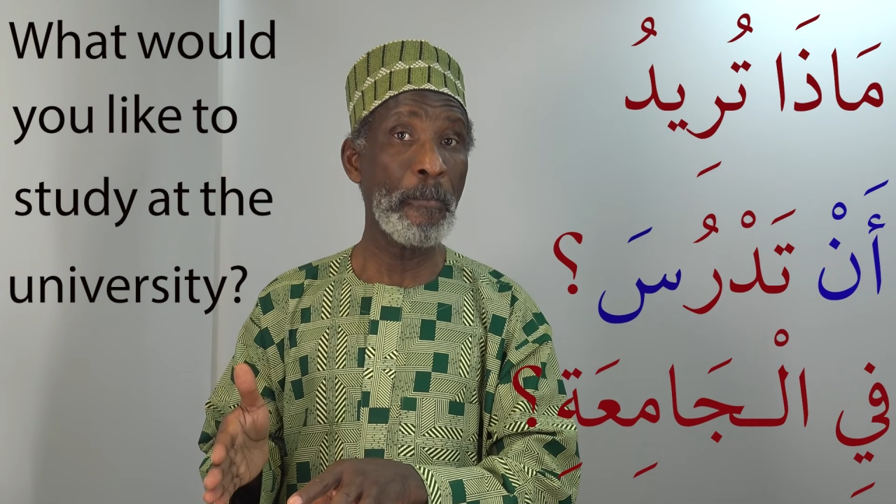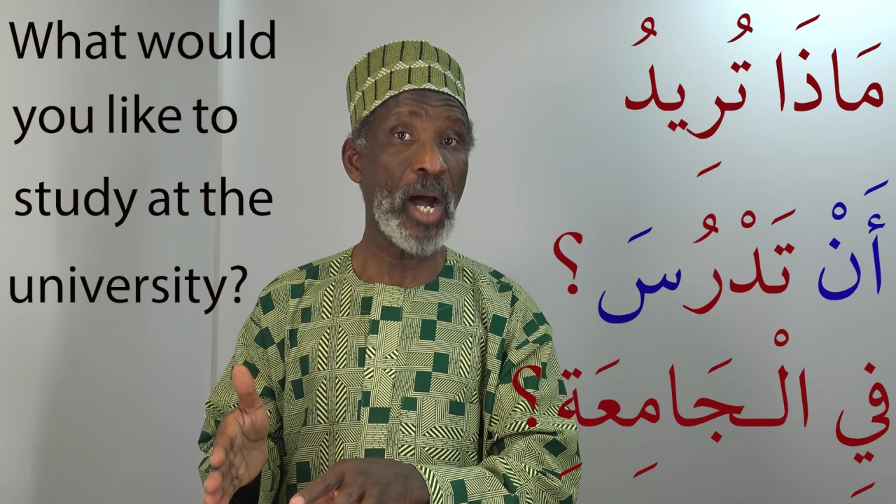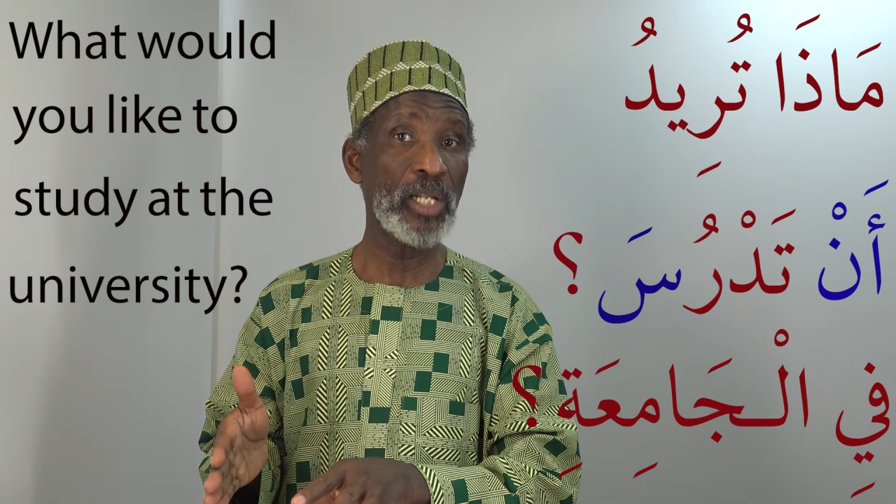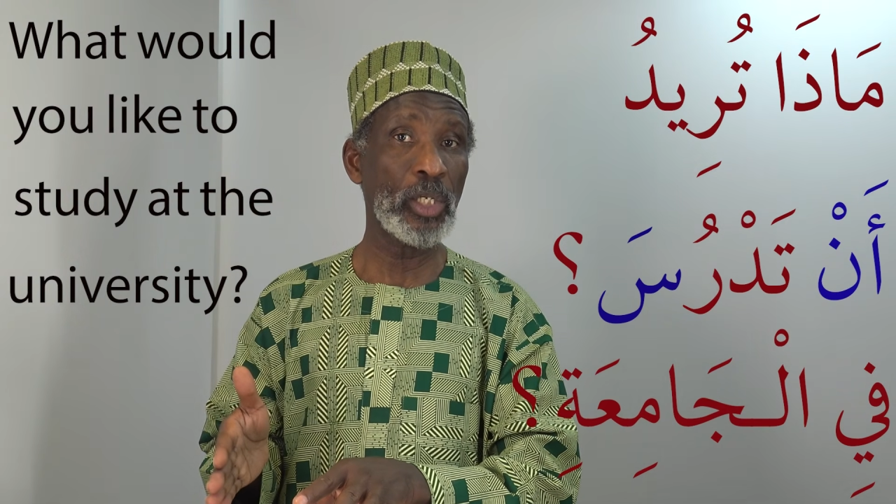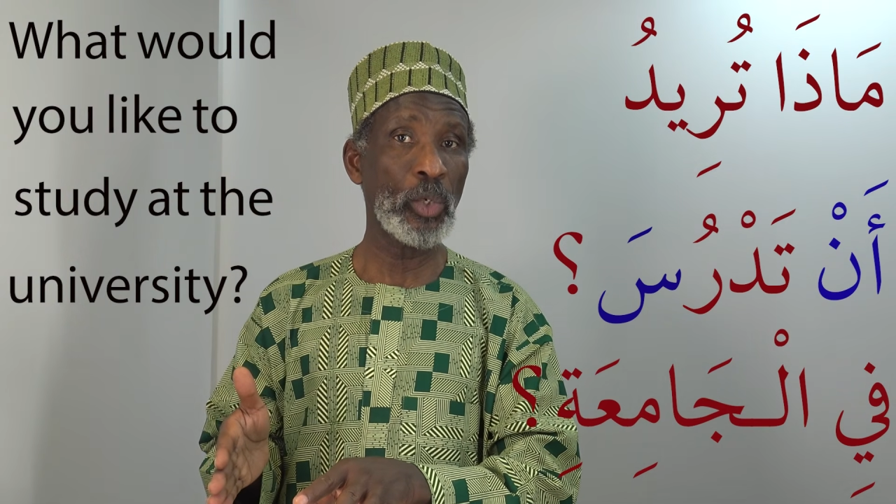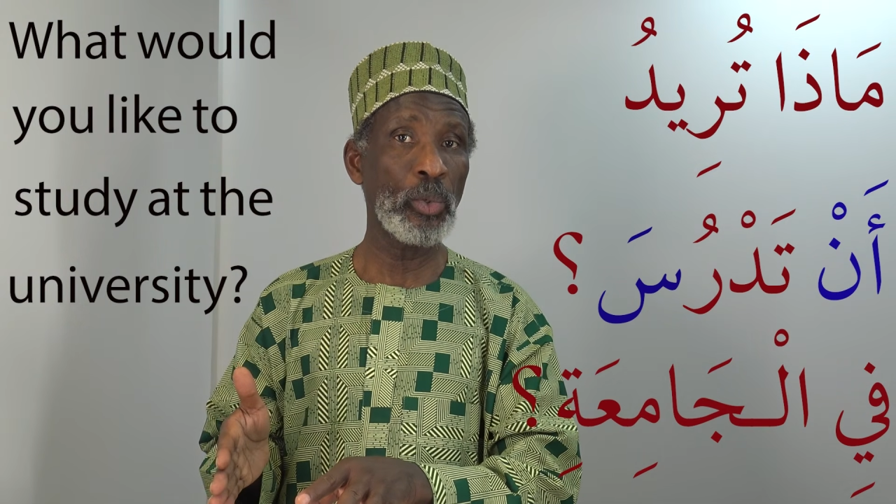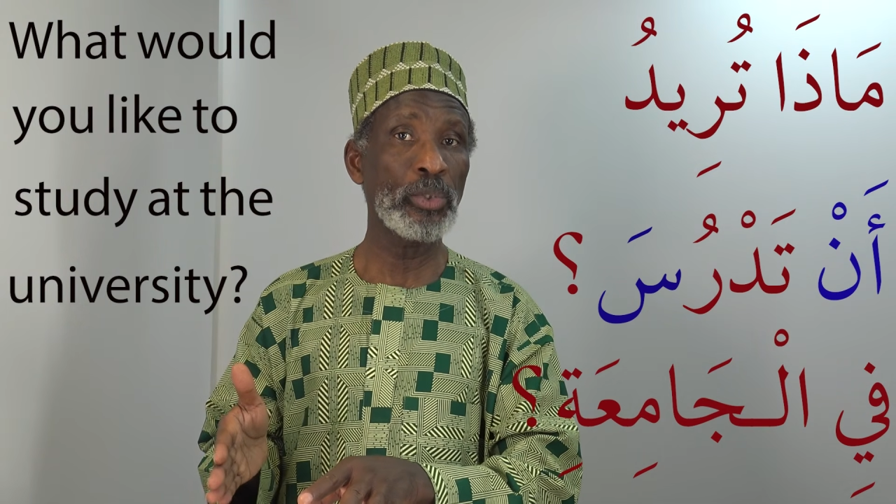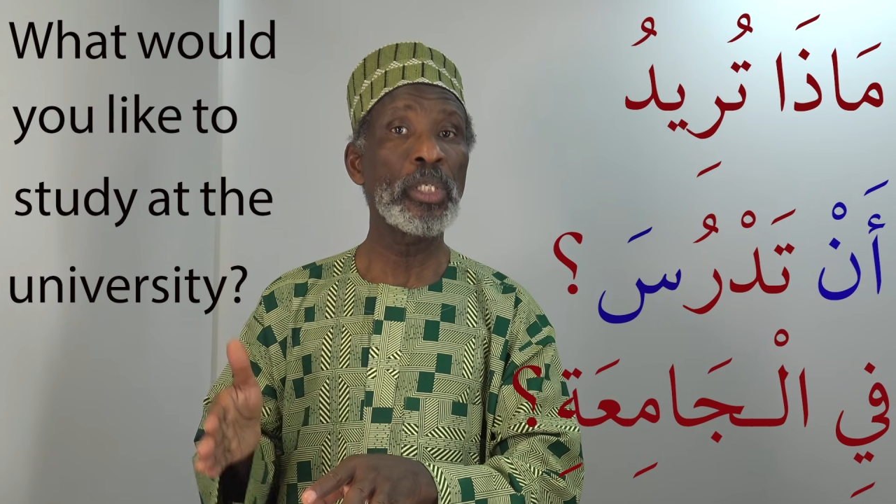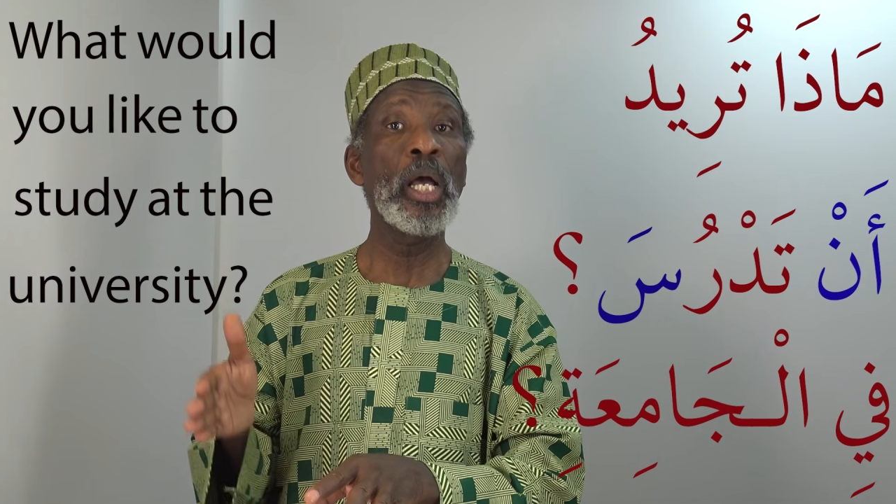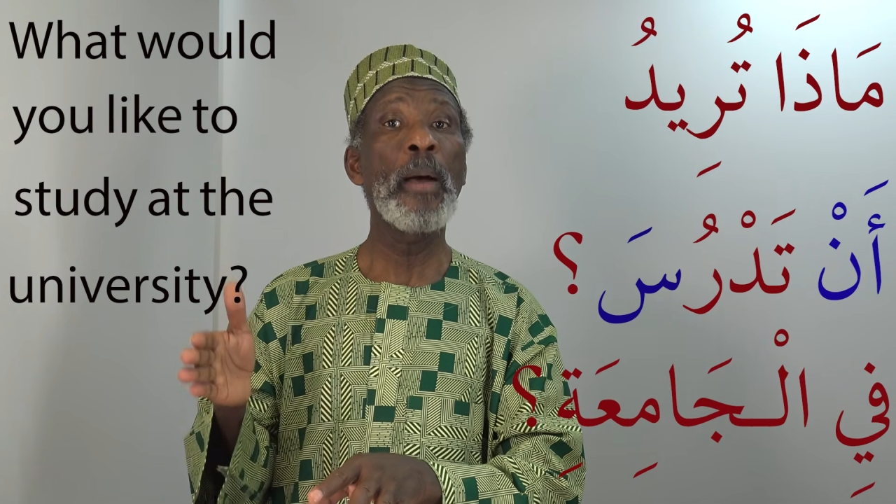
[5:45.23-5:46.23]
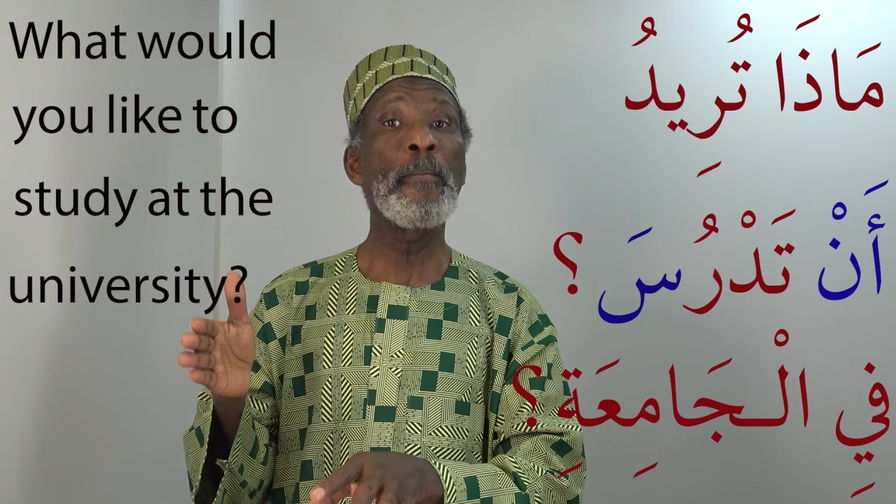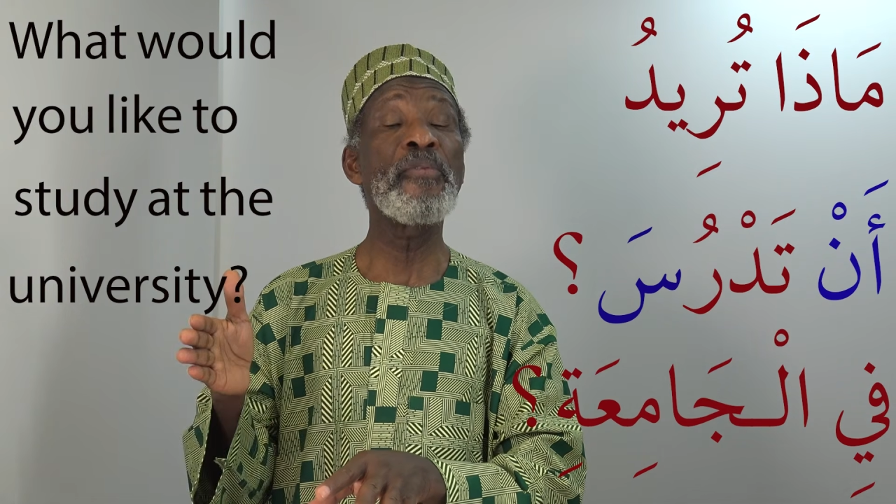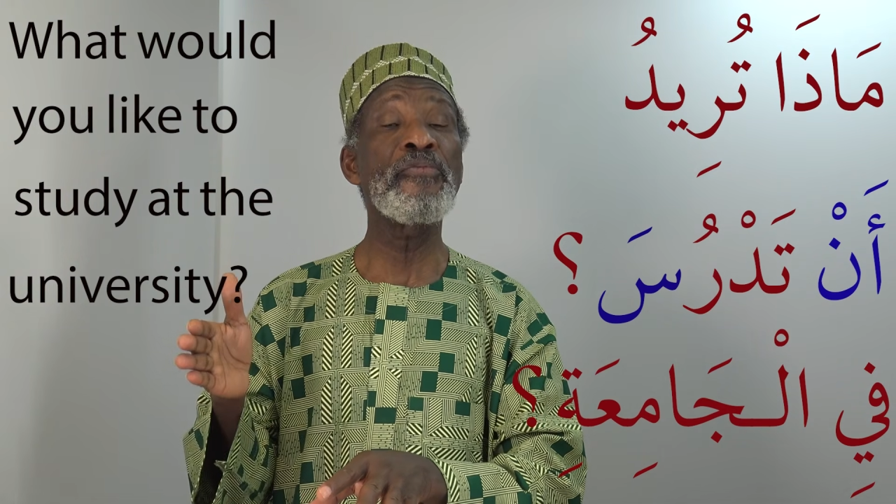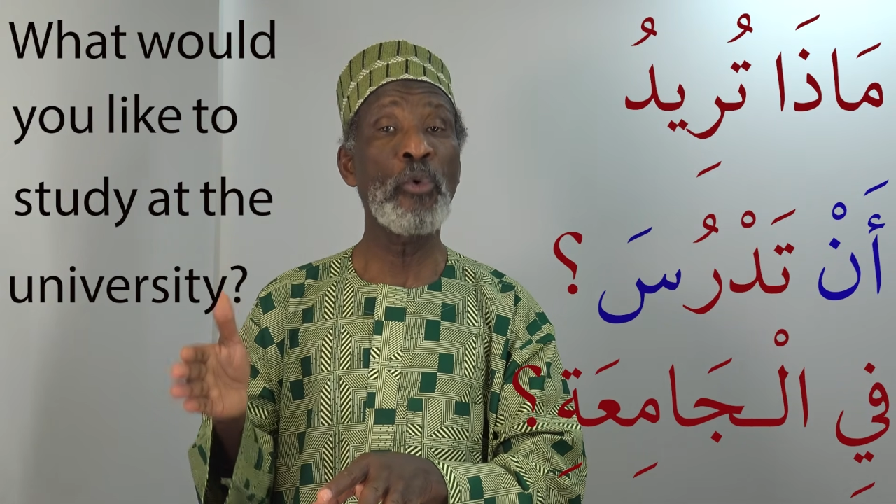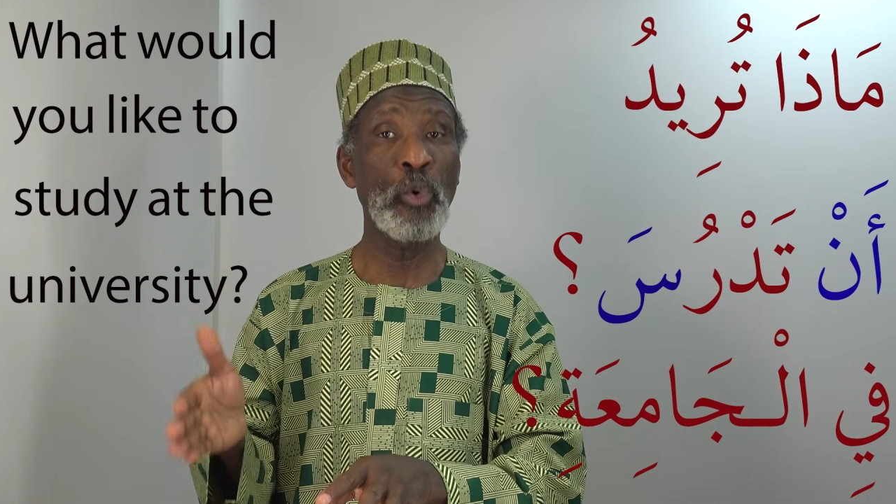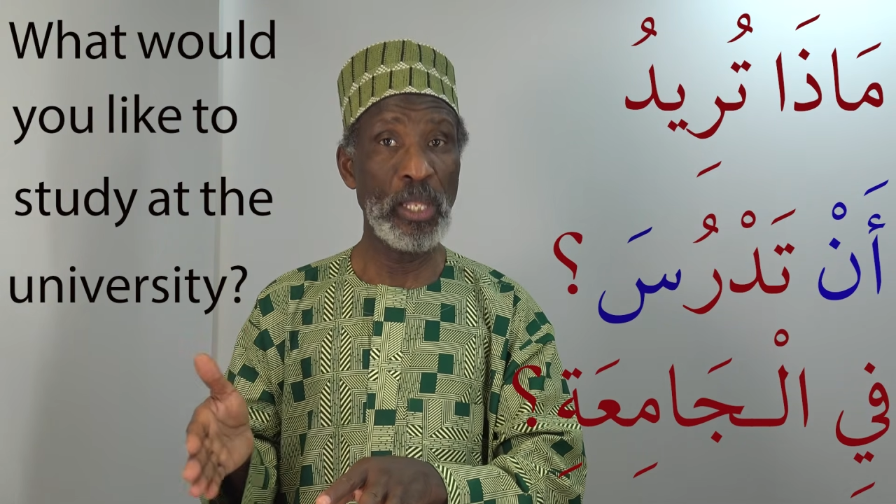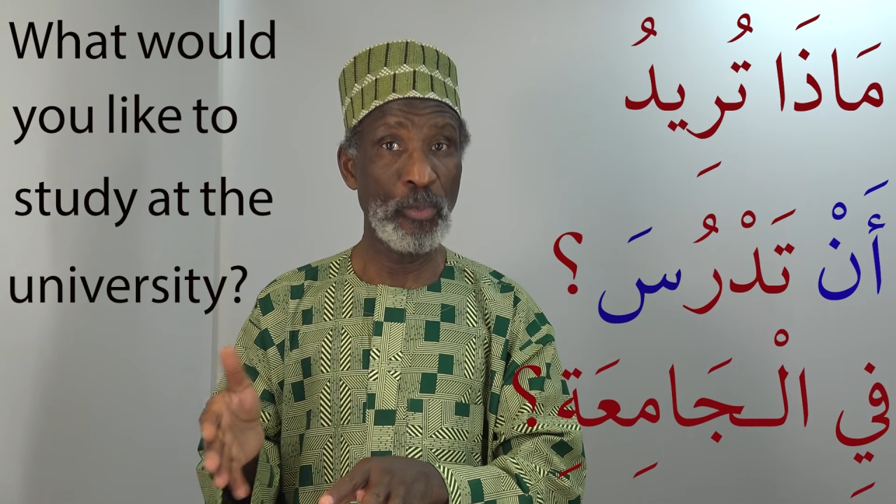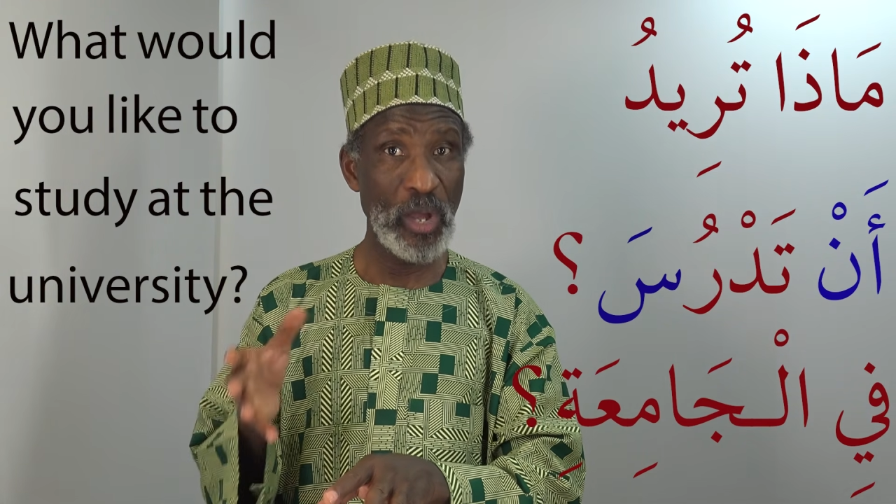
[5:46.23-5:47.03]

particles before them.